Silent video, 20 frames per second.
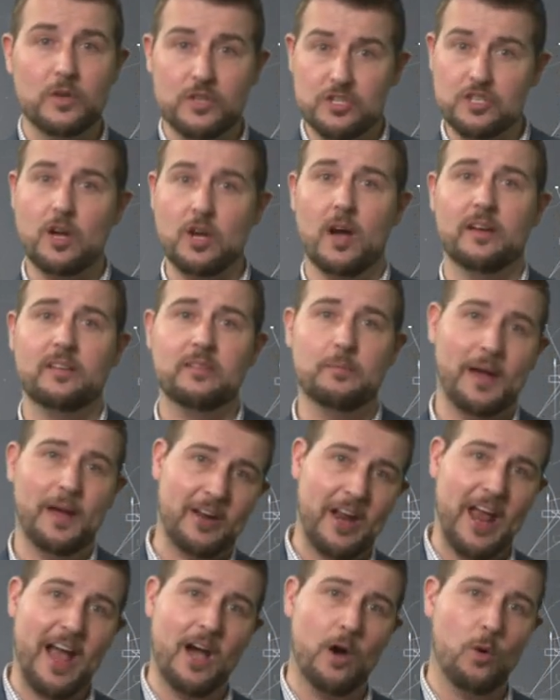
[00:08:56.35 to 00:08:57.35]
which talks
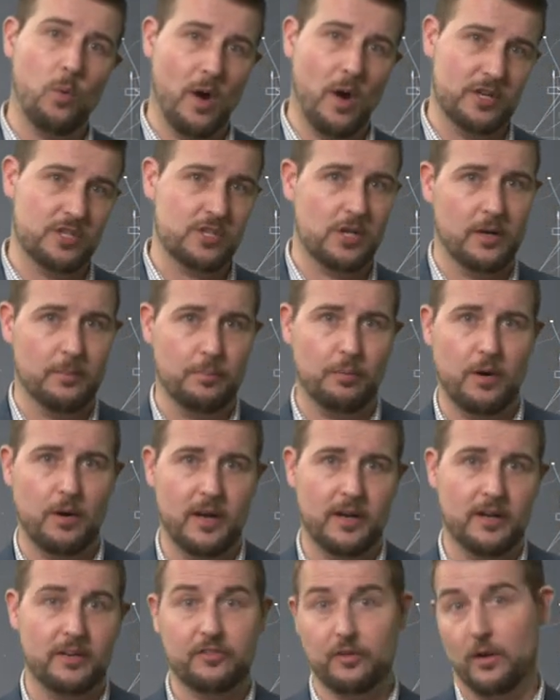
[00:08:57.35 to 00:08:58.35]
about how WatchGuard
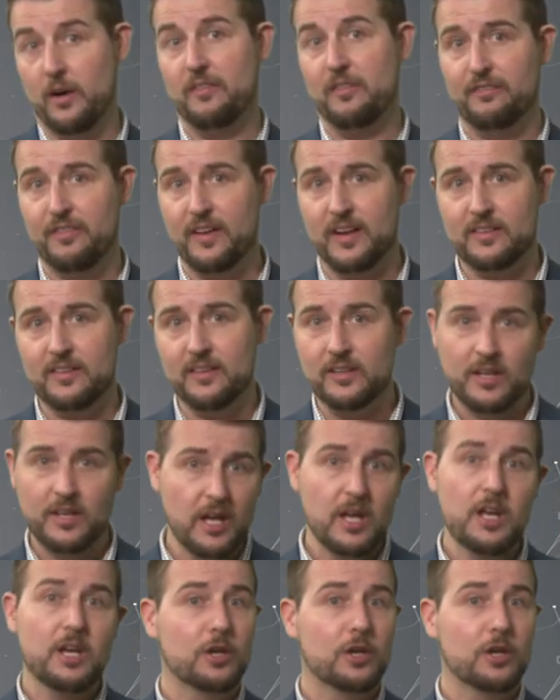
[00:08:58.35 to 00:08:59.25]
products are affected.